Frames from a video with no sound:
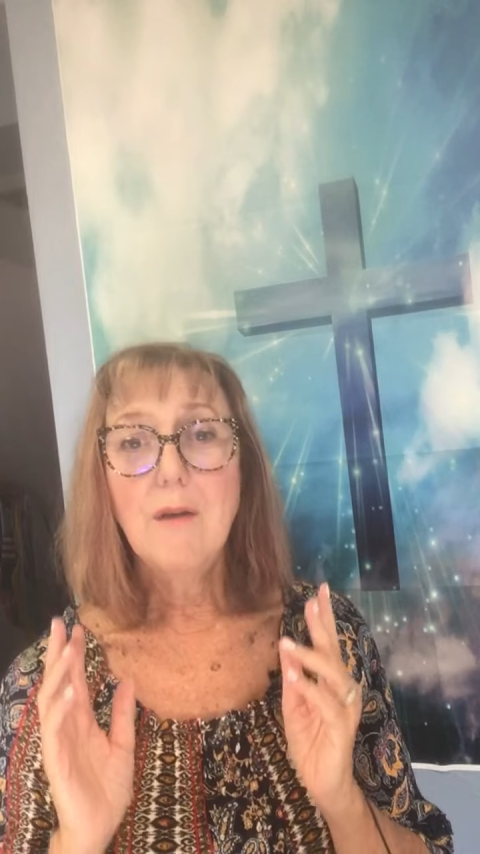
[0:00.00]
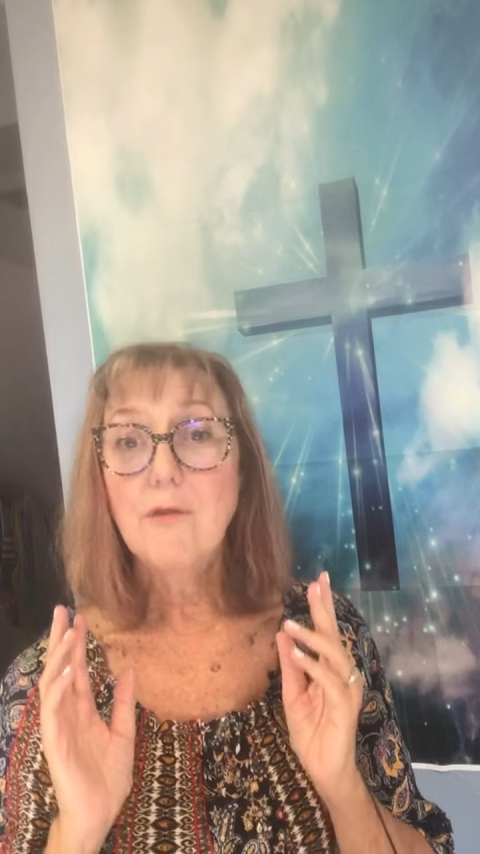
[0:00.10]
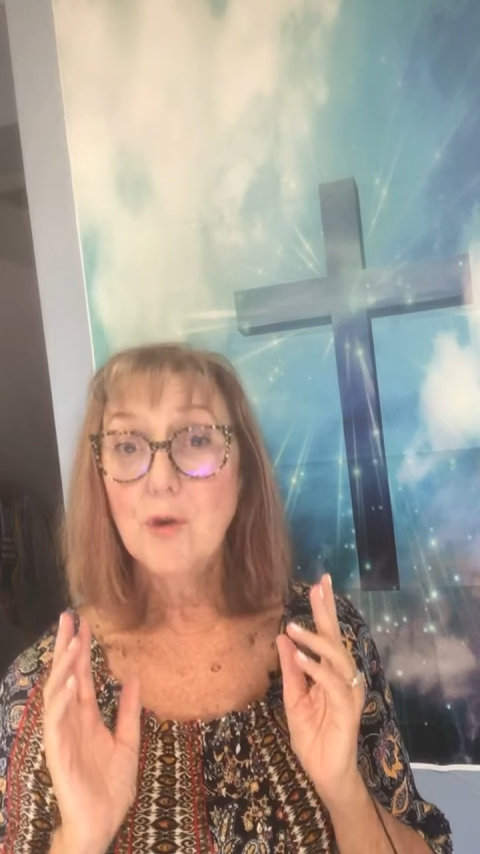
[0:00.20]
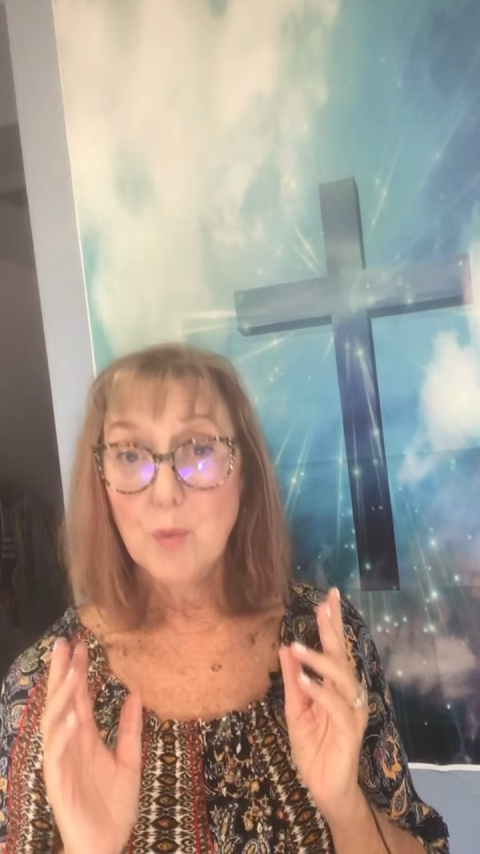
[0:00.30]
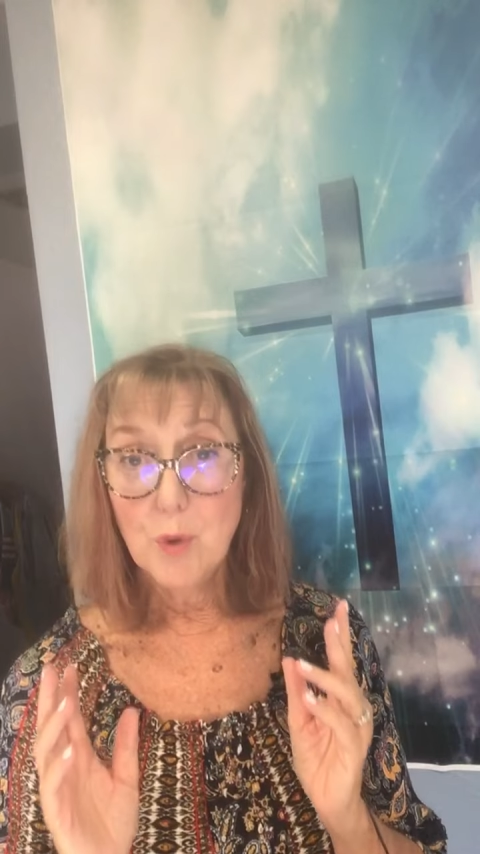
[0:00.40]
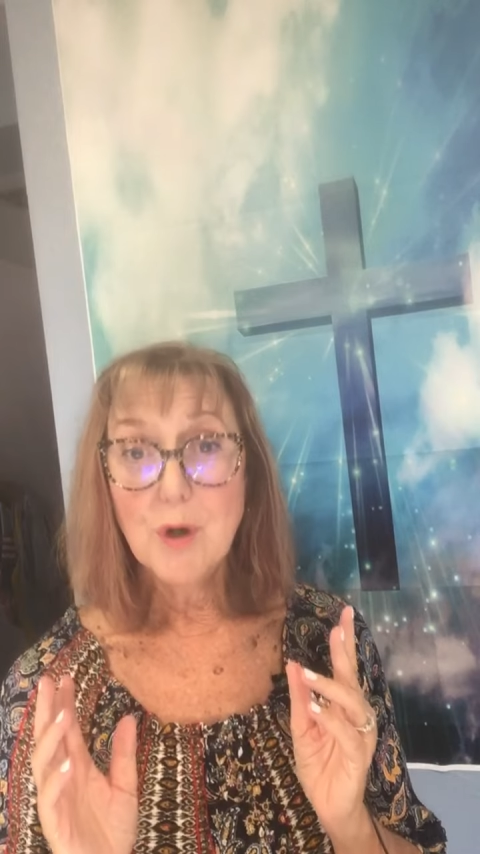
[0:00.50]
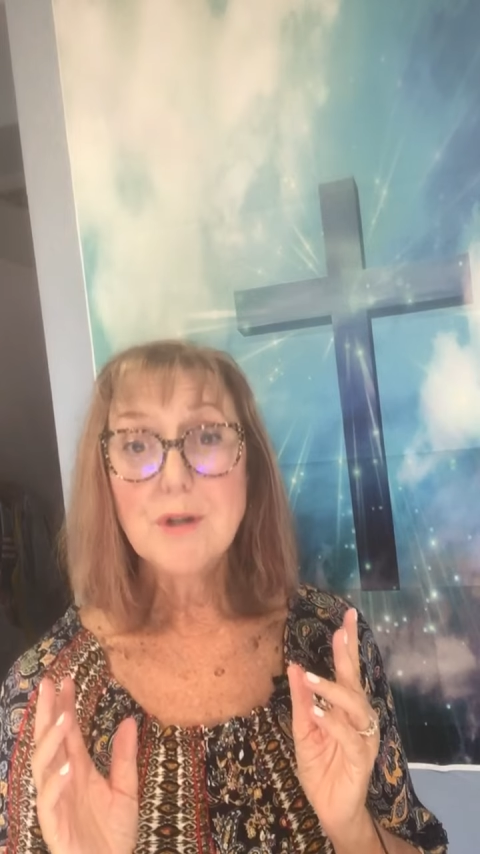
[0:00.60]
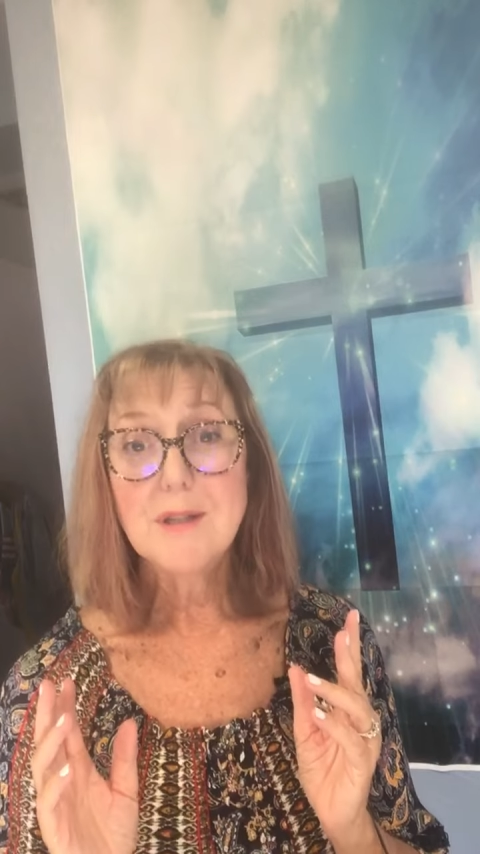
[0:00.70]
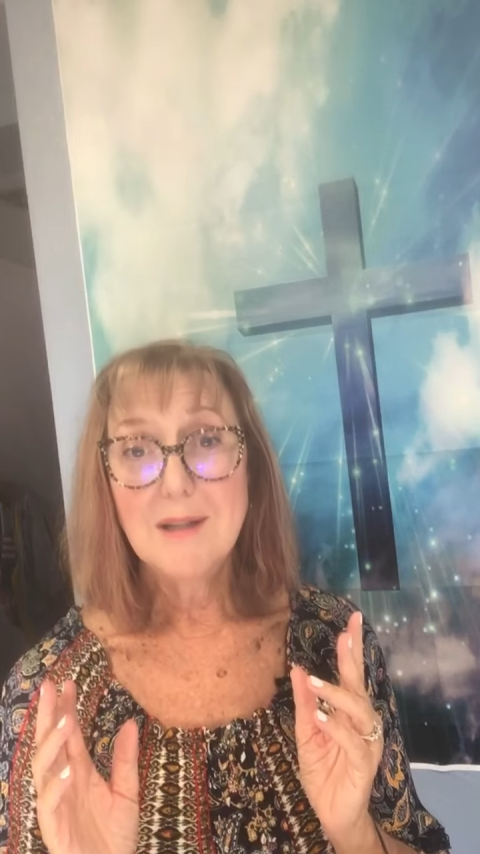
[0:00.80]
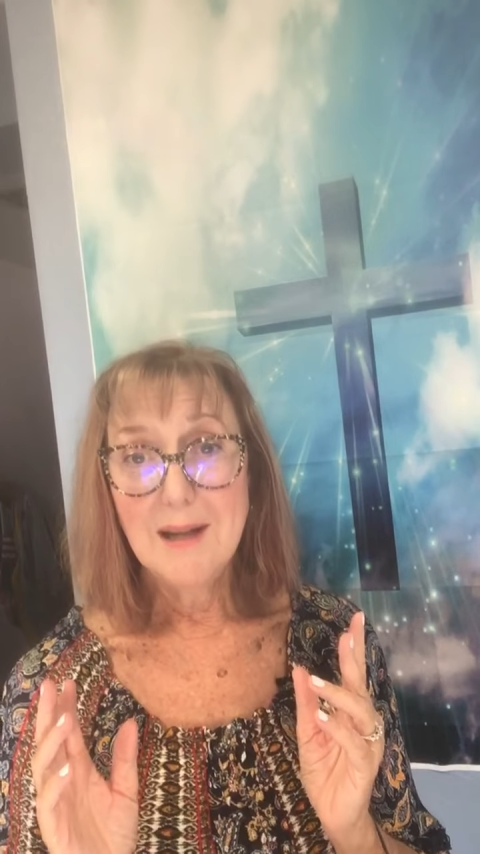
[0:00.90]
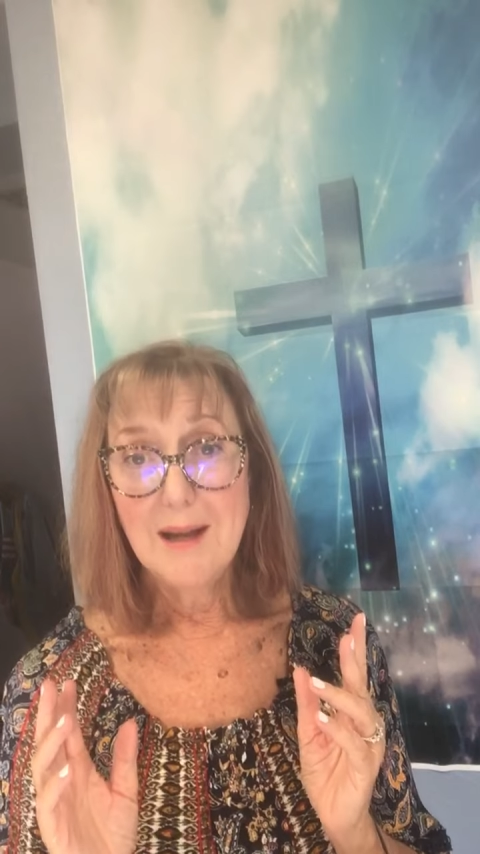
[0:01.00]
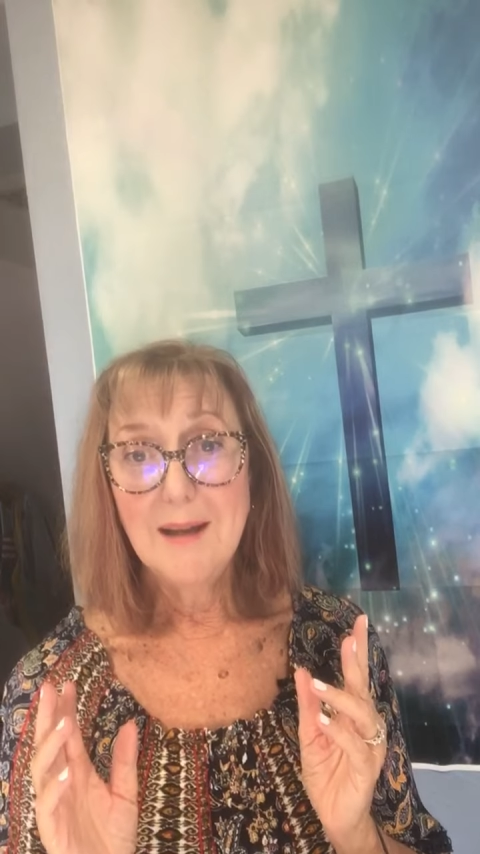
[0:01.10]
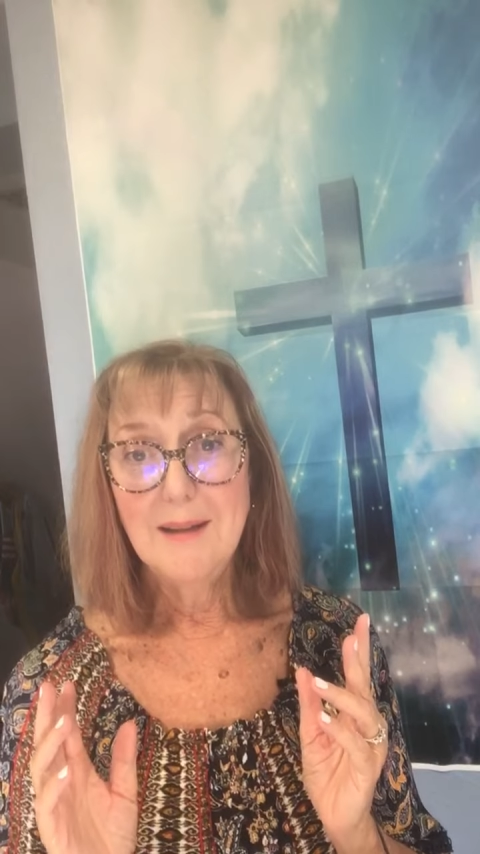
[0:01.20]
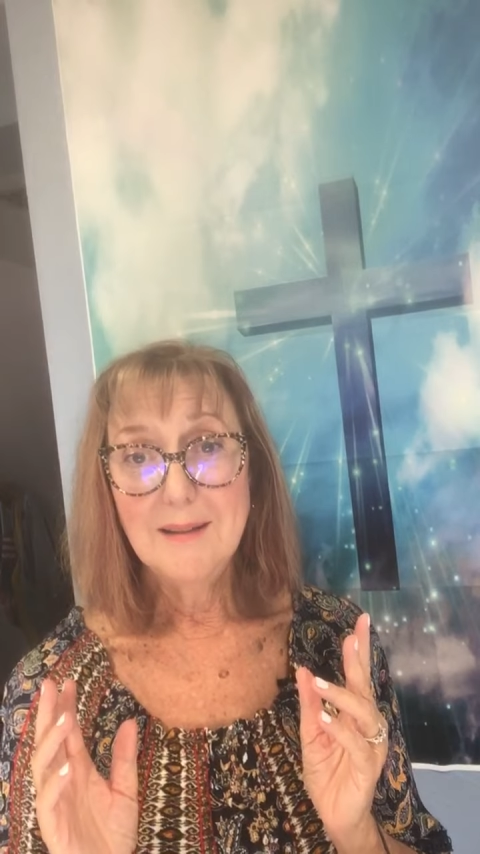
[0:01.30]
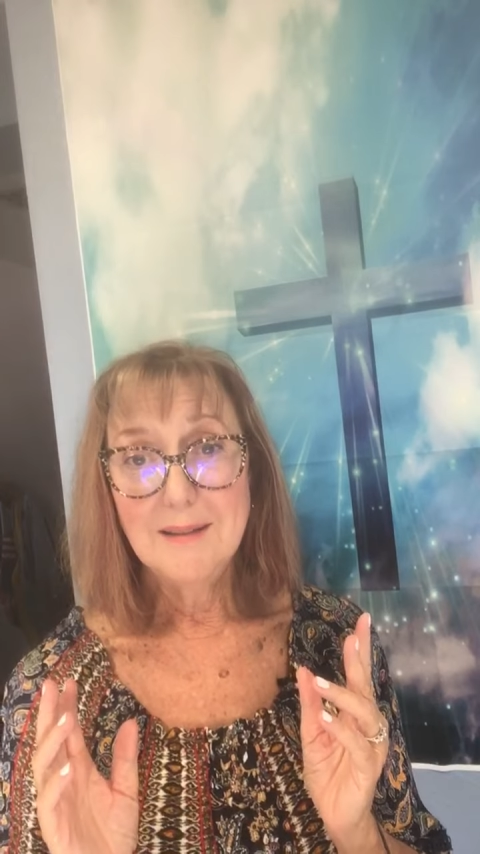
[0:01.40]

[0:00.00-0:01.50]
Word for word: of your word today,